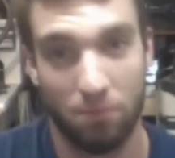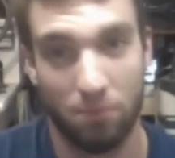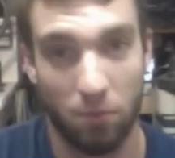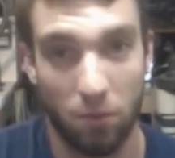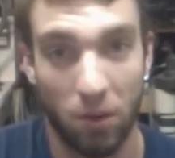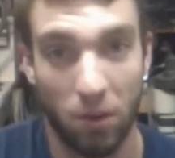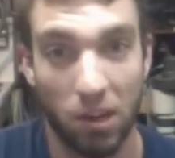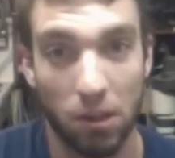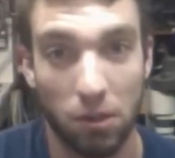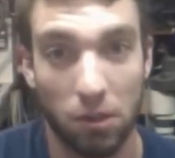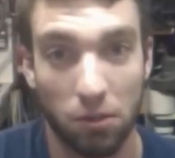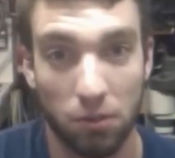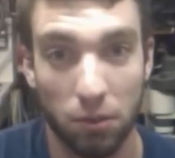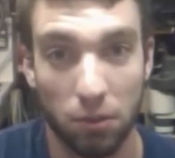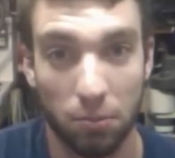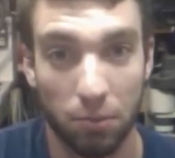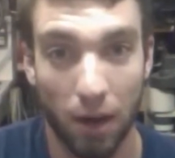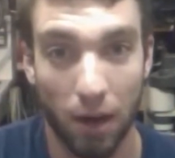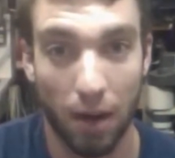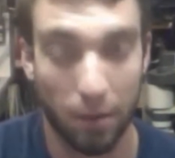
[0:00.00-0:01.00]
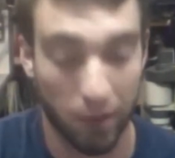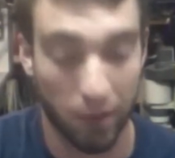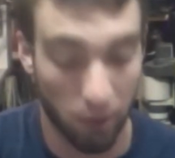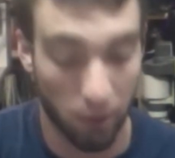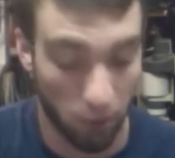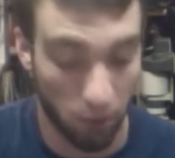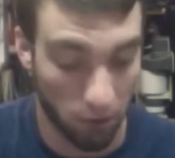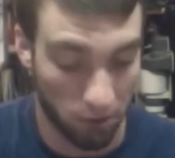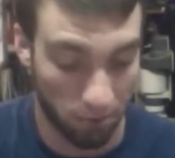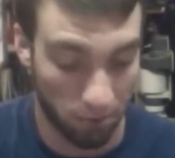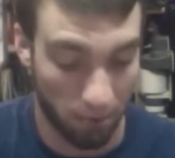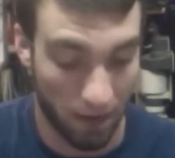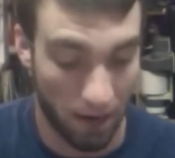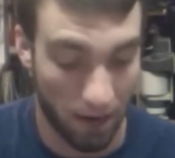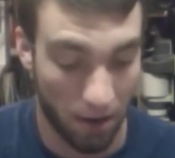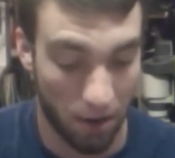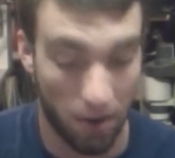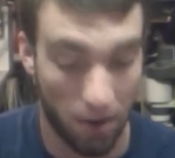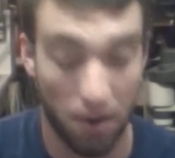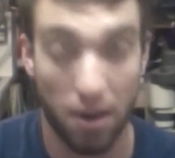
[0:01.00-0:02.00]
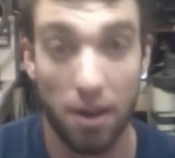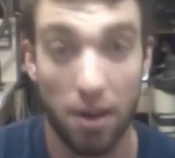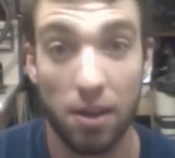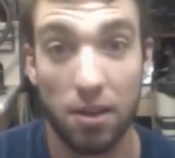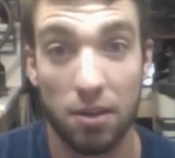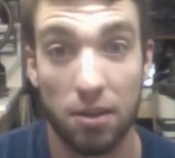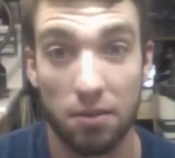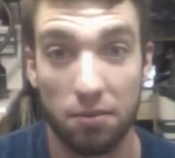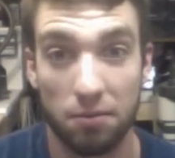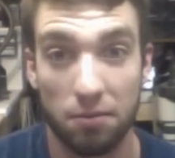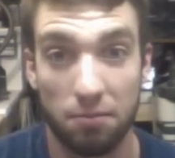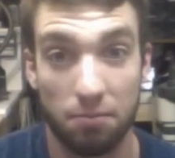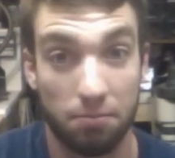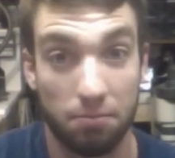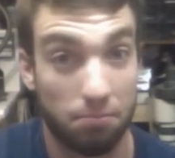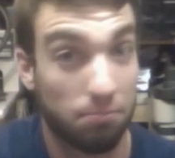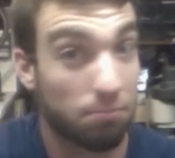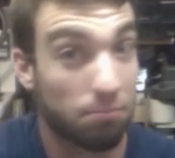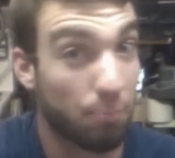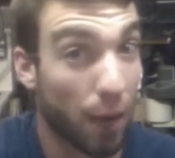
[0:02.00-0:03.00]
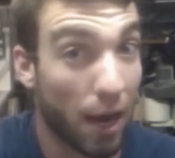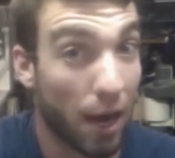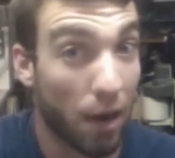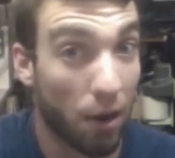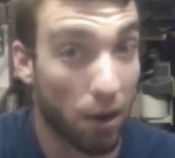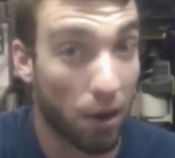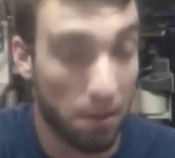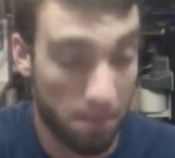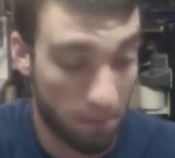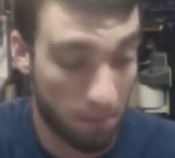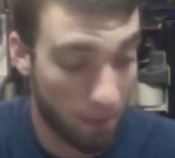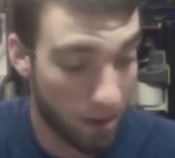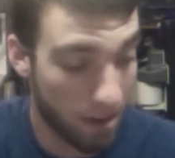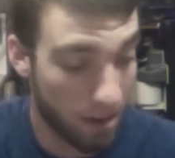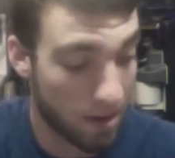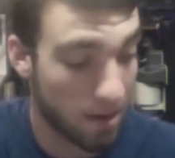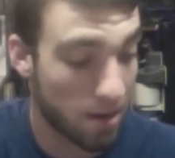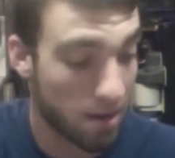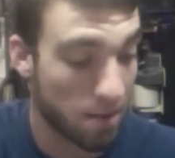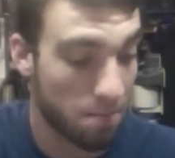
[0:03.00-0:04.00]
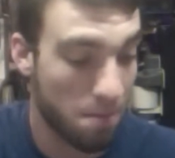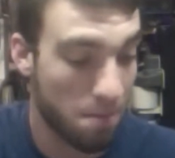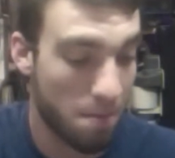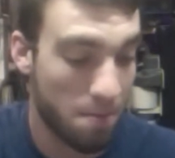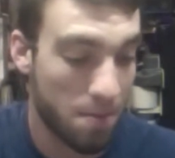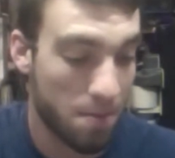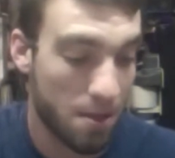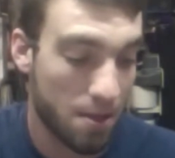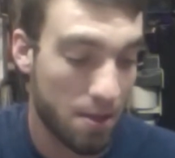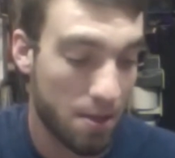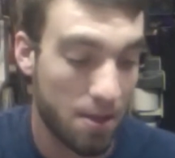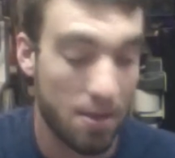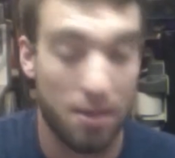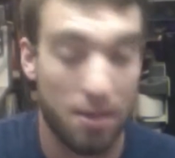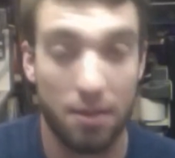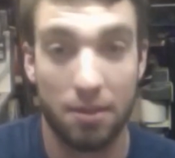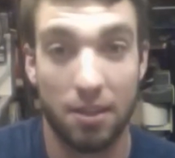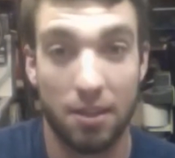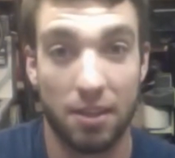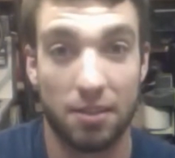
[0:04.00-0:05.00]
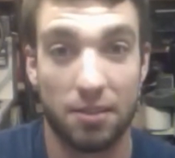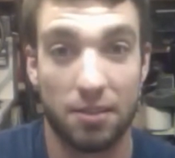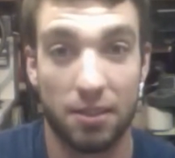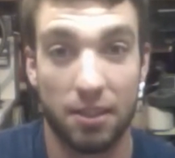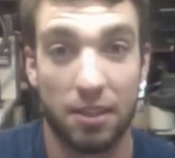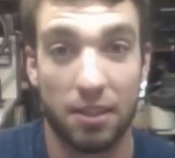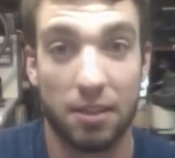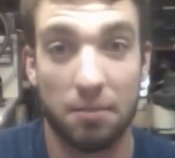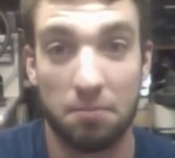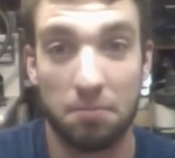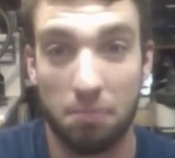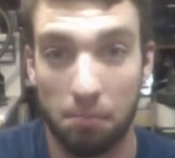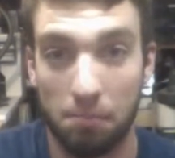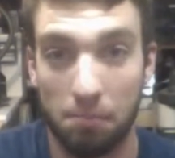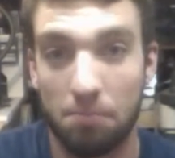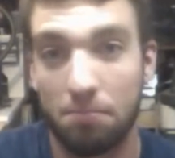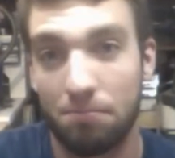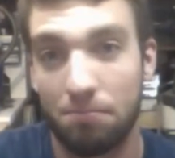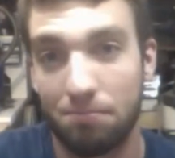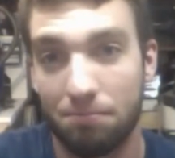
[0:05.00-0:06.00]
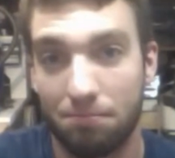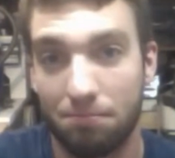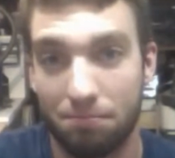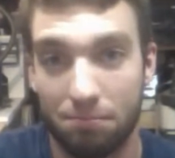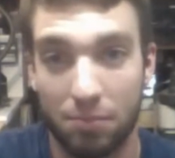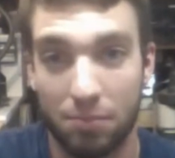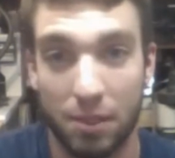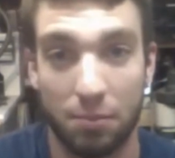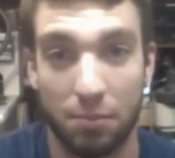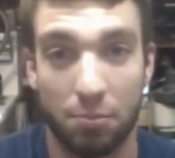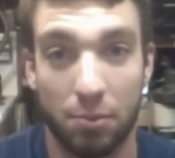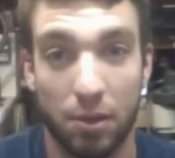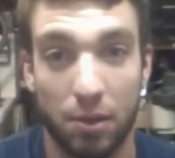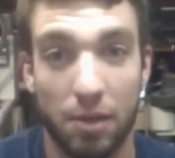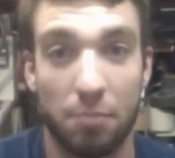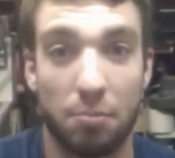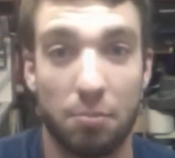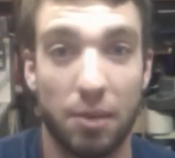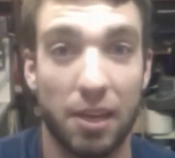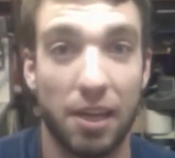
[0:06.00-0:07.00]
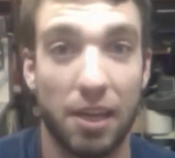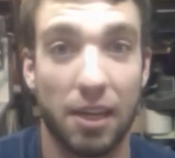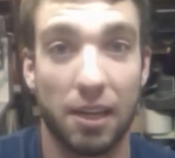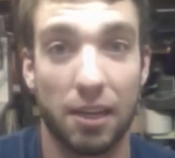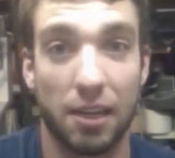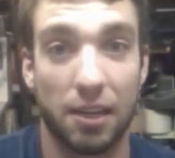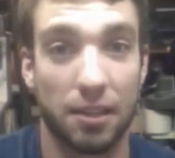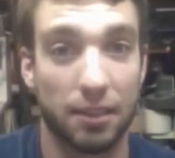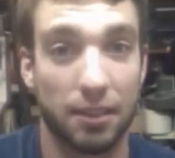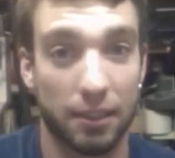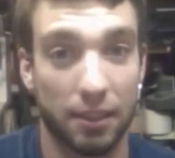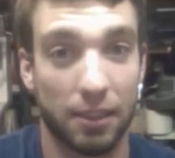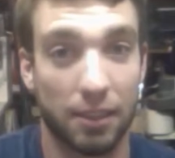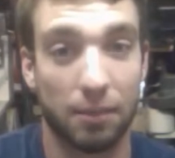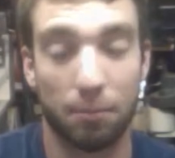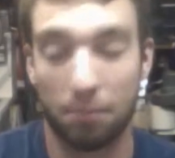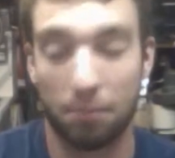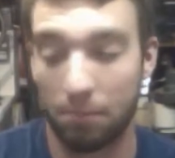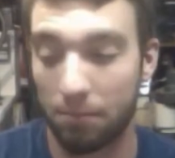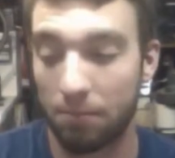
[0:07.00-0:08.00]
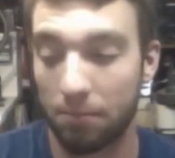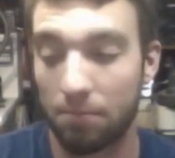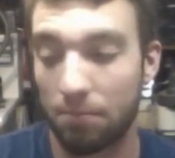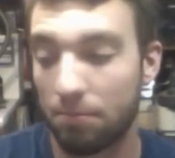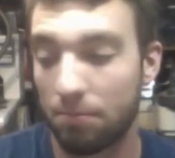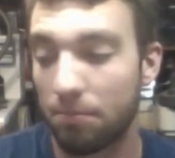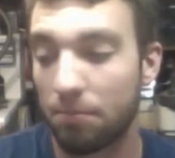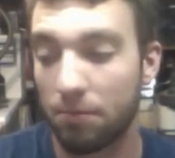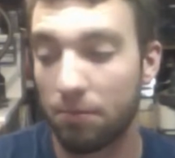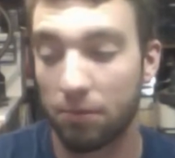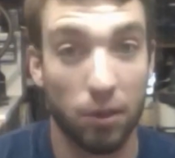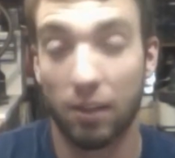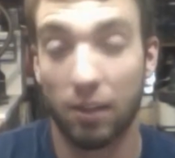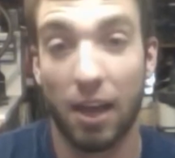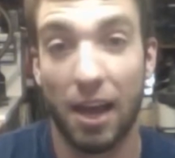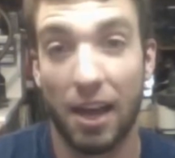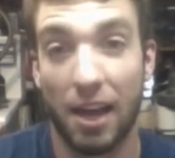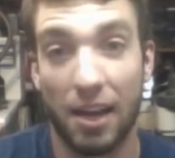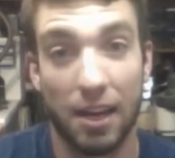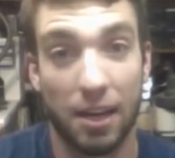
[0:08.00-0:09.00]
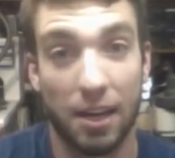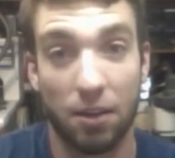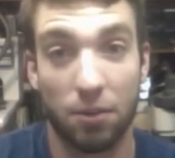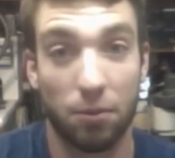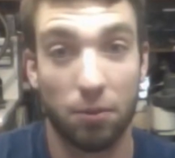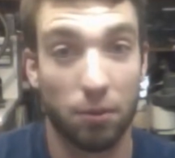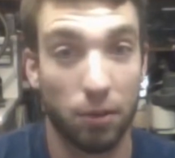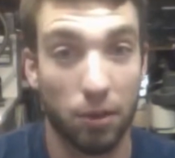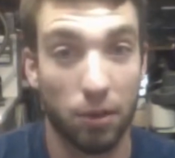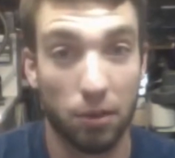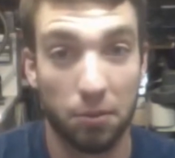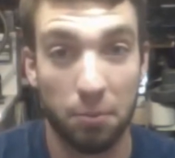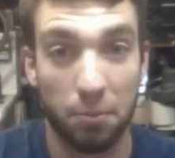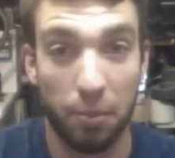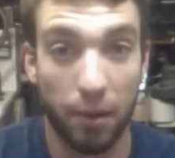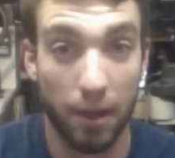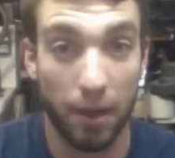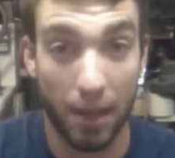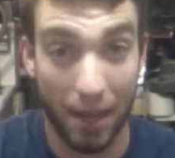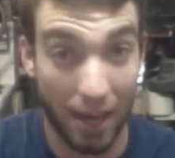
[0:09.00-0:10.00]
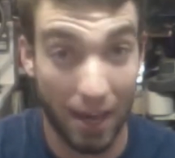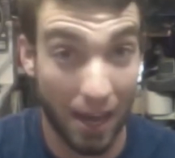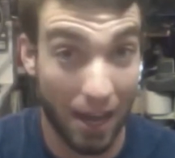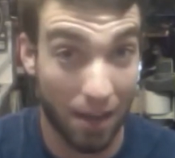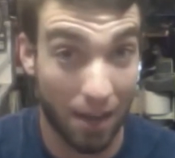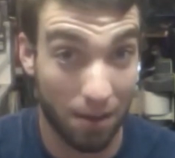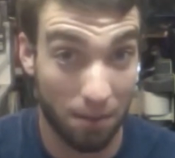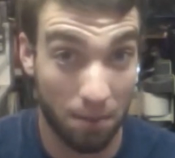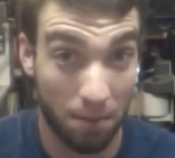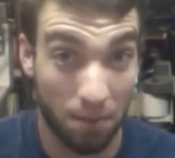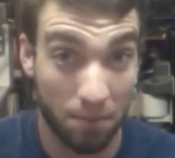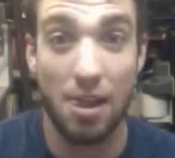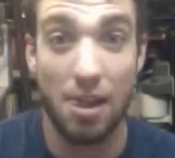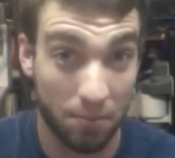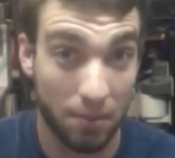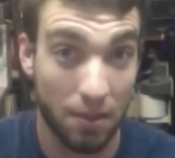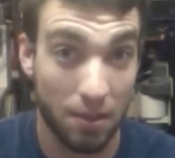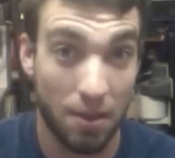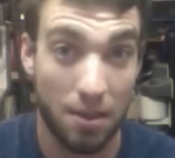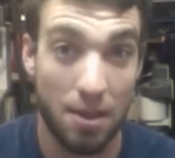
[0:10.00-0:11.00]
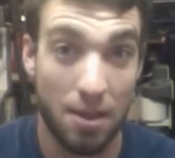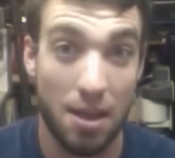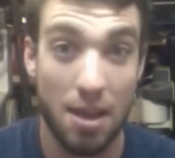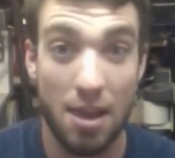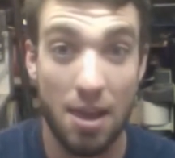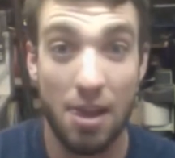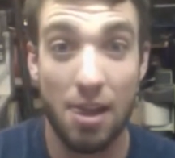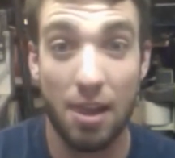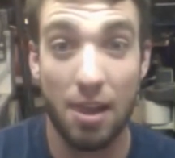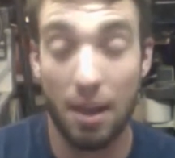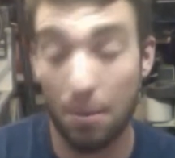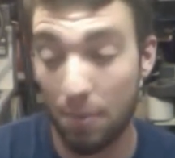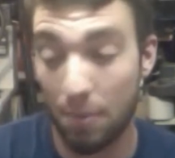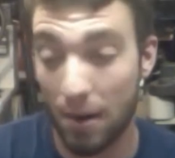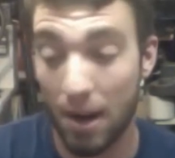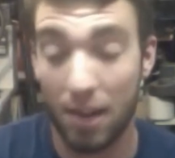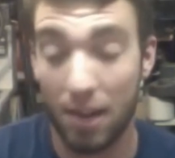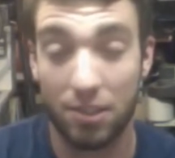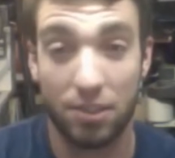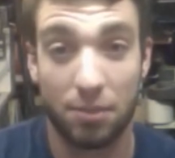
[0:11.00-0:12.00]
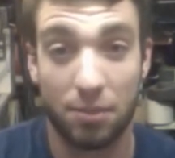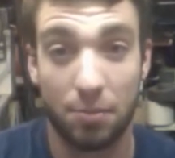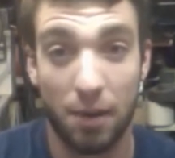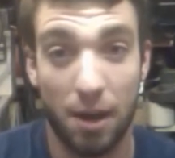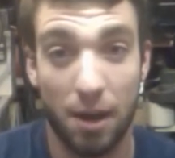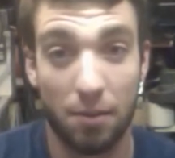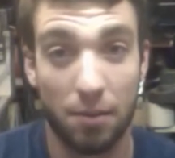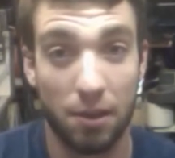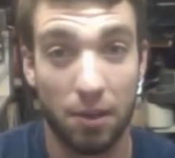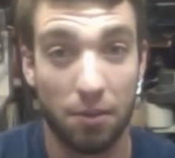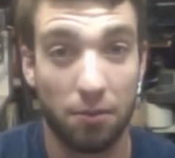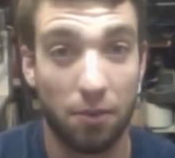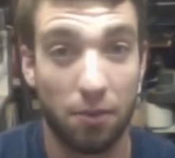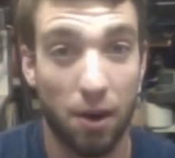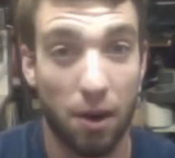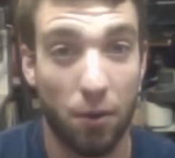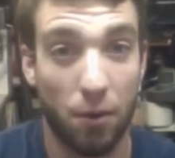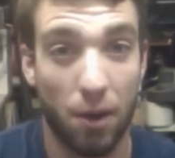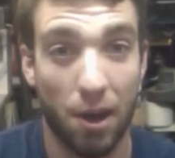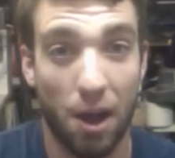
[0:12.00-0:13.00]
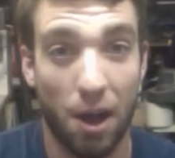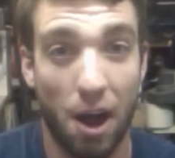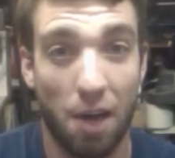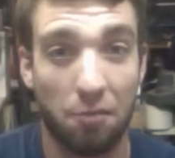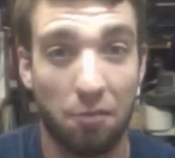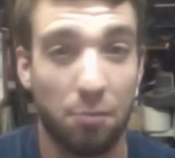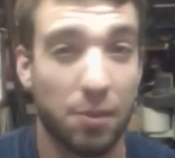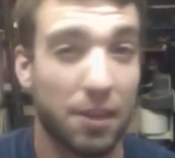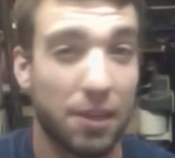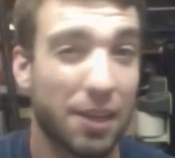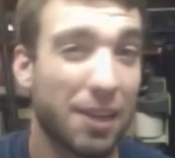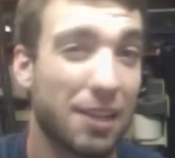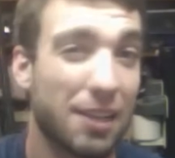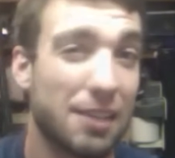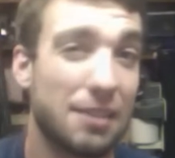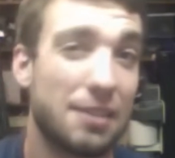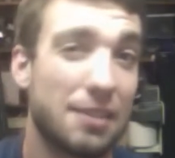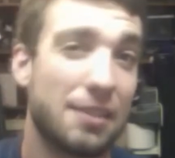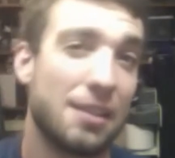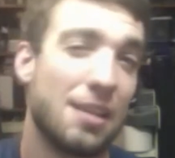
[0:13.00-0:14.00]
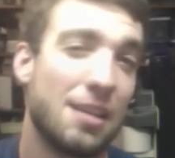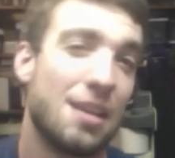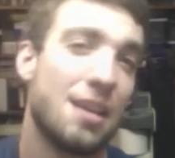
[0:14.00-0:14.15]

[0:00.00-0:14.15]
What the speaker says: well over probably a horsepower of power. Um, Thing's gonna be pretty big and it's gonna fly down the road. But anyhow, that project's probably a far way off because